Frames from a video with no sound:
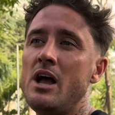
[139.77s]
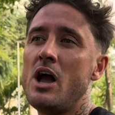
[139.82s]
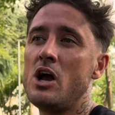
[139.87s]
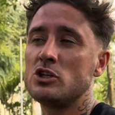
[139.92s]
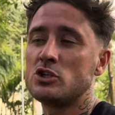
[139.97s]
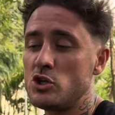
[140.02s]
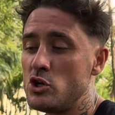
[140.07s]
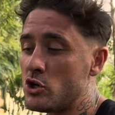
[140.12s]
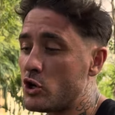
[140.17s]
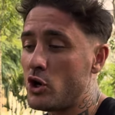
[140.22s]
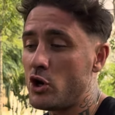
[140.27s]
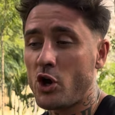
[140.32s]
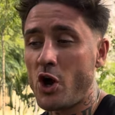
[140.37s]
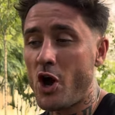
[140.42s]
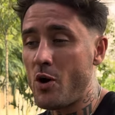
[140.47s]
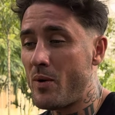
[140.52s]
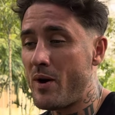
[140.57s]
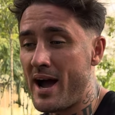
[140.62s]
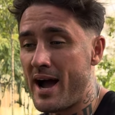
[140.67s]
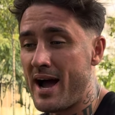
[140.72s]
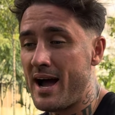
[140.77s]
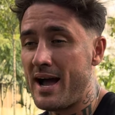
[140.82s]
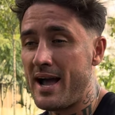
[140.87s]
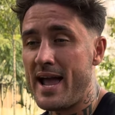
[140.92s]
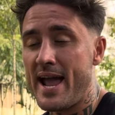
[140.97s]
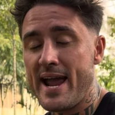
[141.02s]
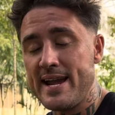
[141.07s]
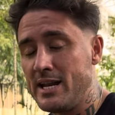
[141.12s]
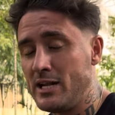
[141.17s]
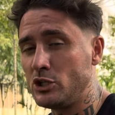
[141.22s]
So you can go out
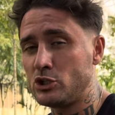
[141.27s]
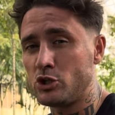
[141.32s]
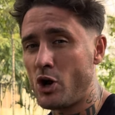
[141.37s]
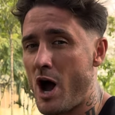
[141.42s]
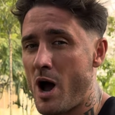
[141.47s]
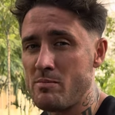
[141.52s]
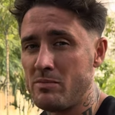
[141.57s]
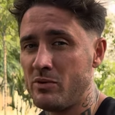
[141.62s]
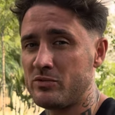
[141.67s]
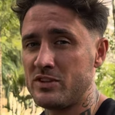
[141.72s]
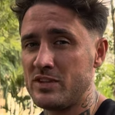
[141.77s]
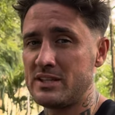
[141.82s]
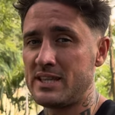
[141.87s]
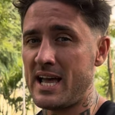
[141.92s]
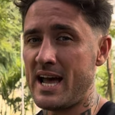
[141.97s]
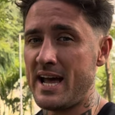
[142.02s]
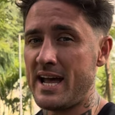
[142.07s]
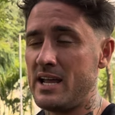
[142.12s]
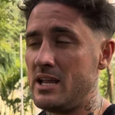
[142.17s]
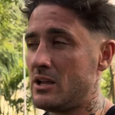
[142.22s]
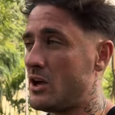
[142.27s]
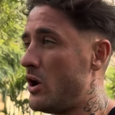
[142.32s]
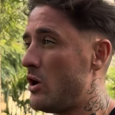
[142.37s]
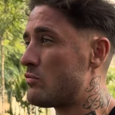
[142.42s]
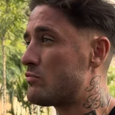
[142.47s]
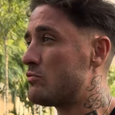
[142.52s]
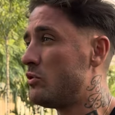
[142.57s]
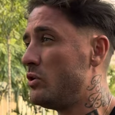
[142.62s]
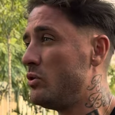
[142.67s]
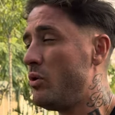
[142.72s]
any time of the day, go
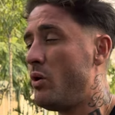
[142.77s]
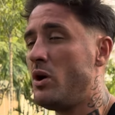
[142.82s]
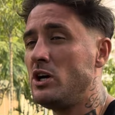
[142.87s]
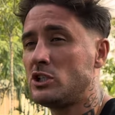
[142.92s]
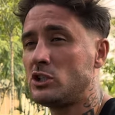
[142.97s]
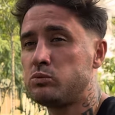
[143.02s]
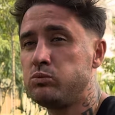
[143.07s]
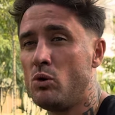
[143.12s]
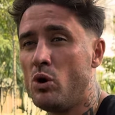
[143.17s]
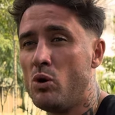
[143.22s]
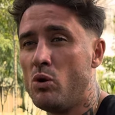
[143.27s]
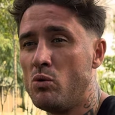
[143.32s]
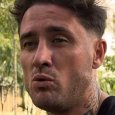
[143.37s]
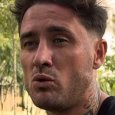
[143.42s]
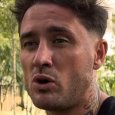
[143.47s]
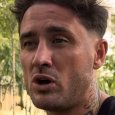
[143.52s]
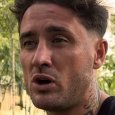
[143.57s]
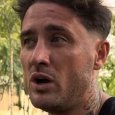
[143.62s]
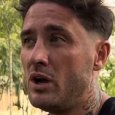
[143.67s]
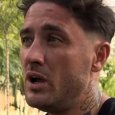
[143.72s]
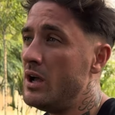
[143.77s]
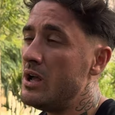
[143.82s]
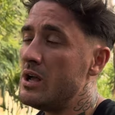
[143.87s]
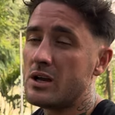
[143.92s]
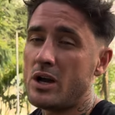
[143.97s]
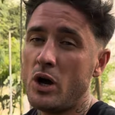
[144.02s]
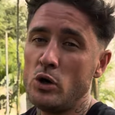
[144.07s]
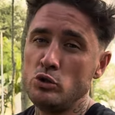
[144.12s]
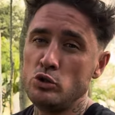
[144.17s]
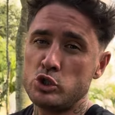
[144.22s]
for a nice walk,
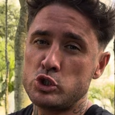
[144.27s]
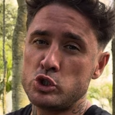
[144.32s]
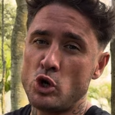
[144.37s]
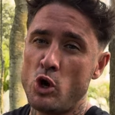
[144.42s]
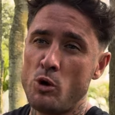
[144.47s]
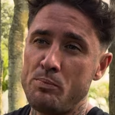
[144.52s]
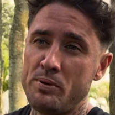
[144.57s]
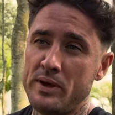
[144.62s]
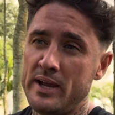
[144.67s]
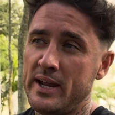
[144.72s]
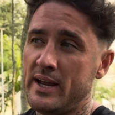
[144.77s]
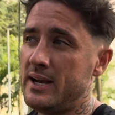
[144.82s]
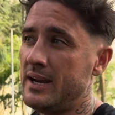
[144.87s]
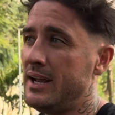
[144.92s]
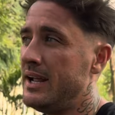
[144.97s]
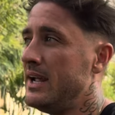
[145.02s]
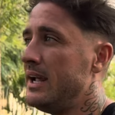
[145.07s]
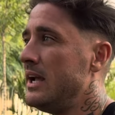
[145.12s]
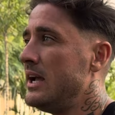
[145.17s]
go shopping.